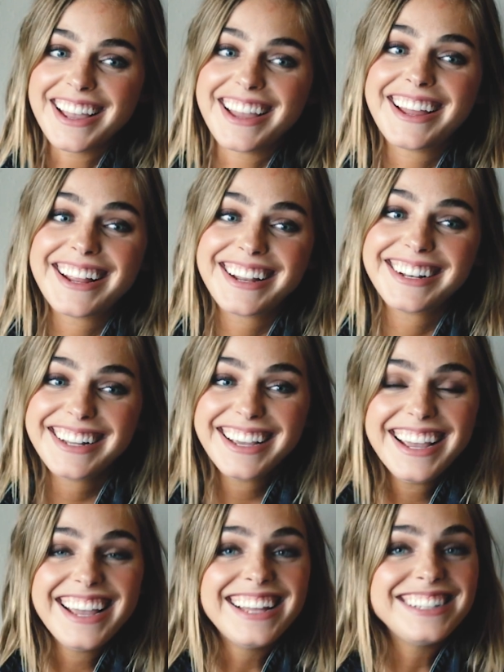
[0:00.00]

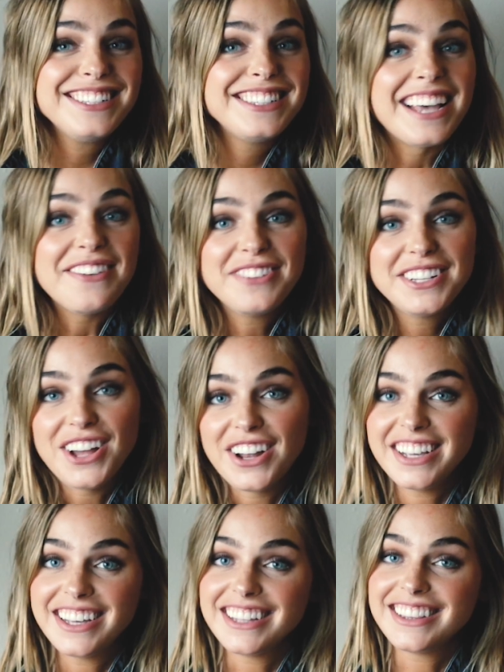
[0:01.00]
it's definitely not
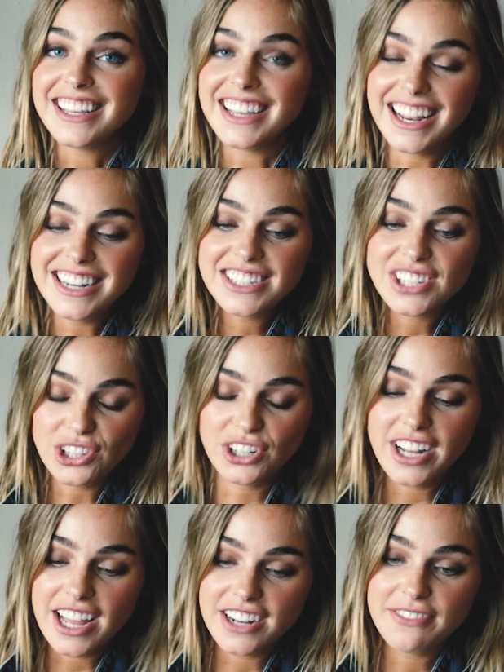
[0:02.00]
a good thing. I need to learn
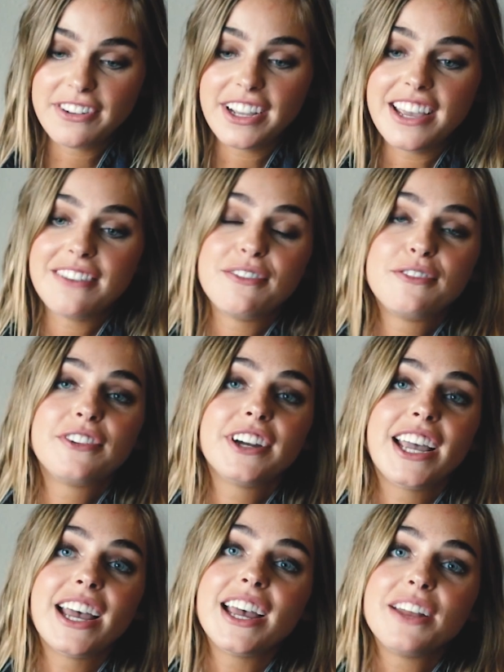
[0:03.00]
how to forgive and
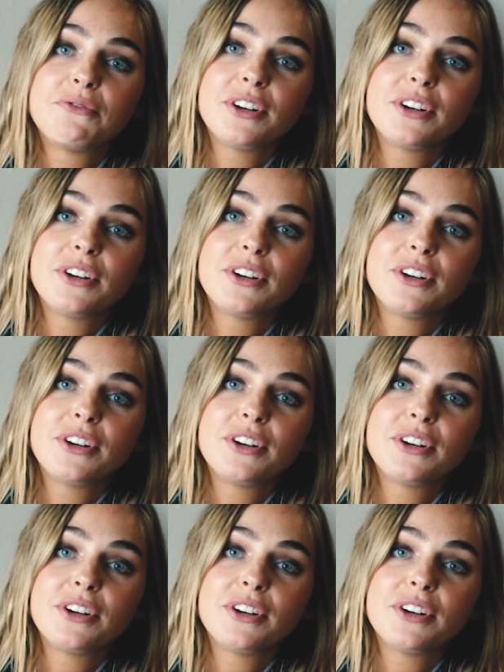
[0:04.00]
forget and